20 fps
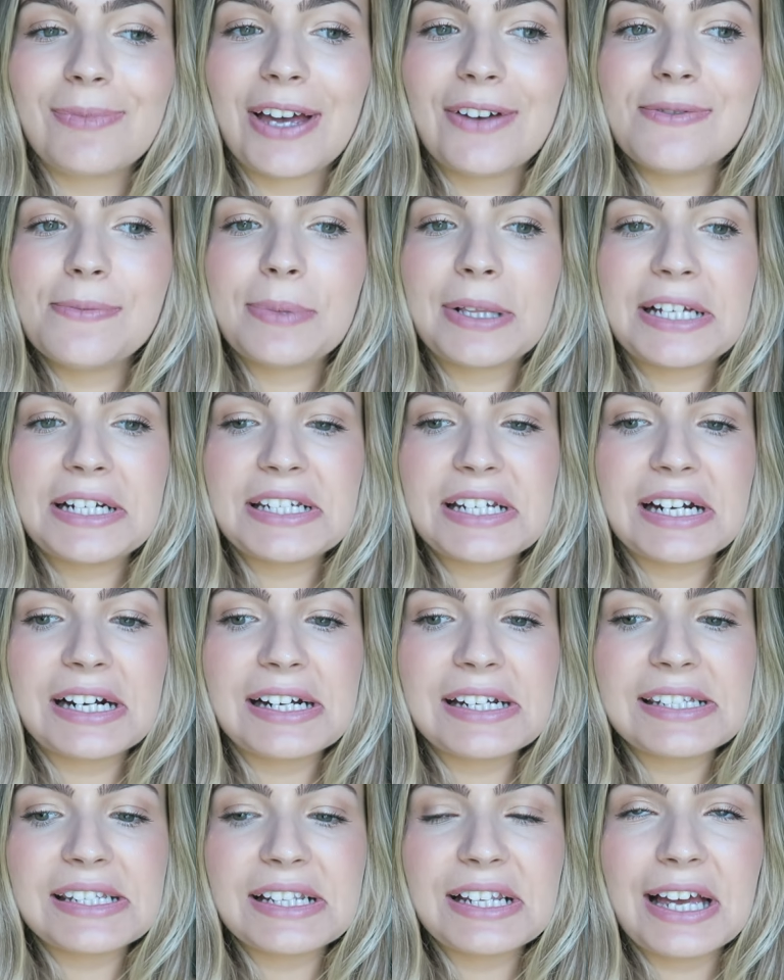Haven't played
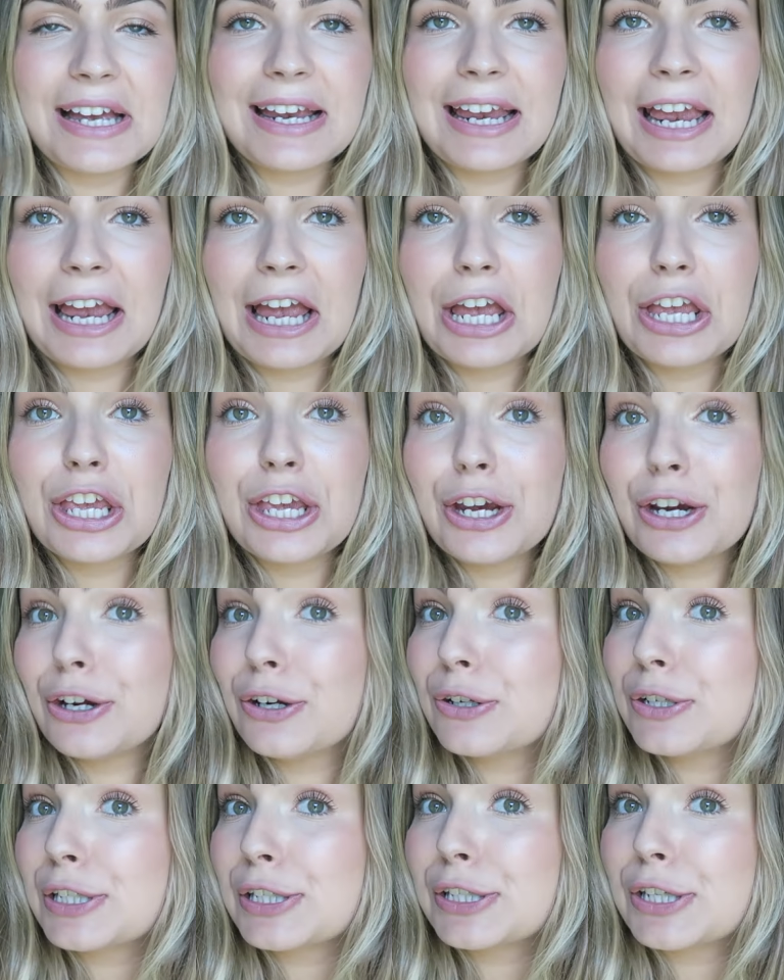tennis in like a
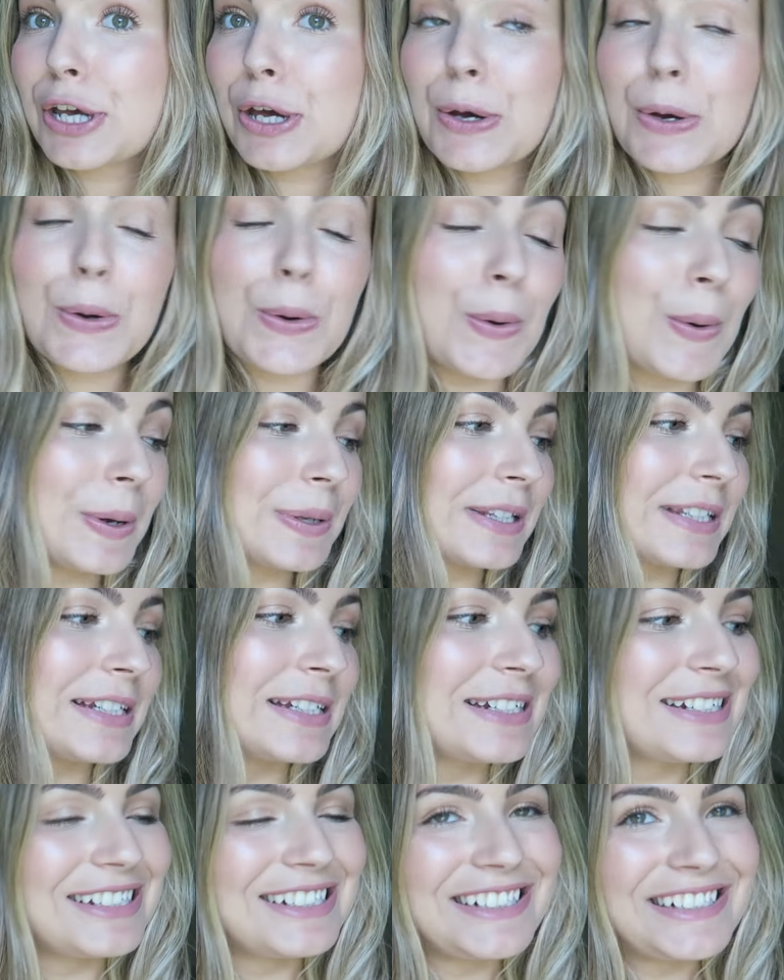year, so
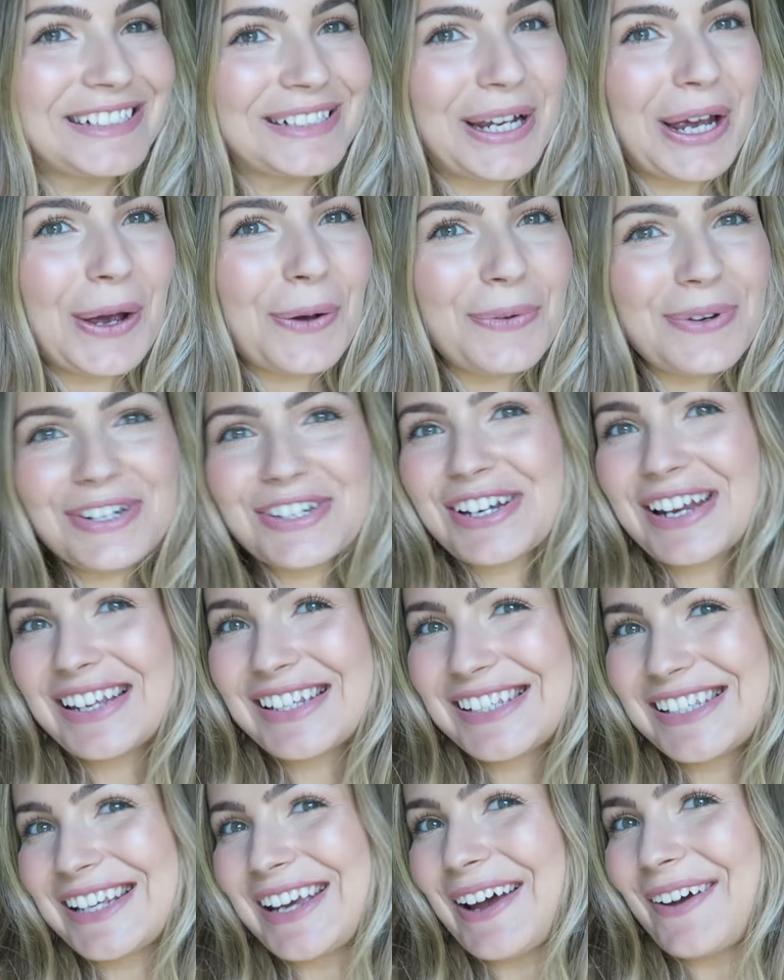we shall
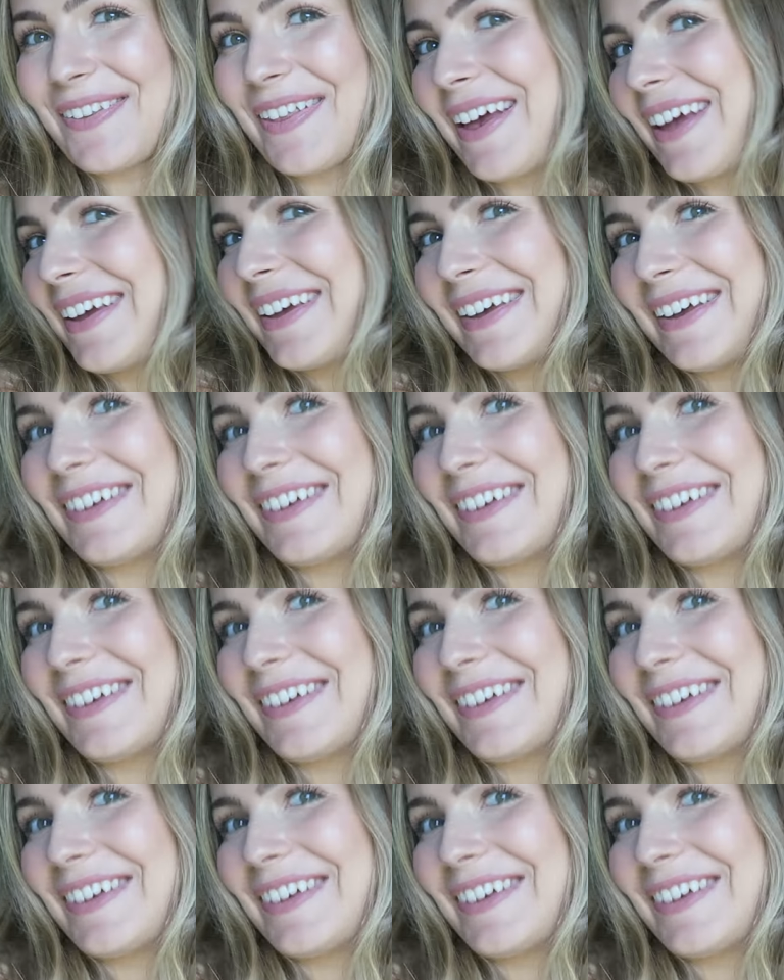see how that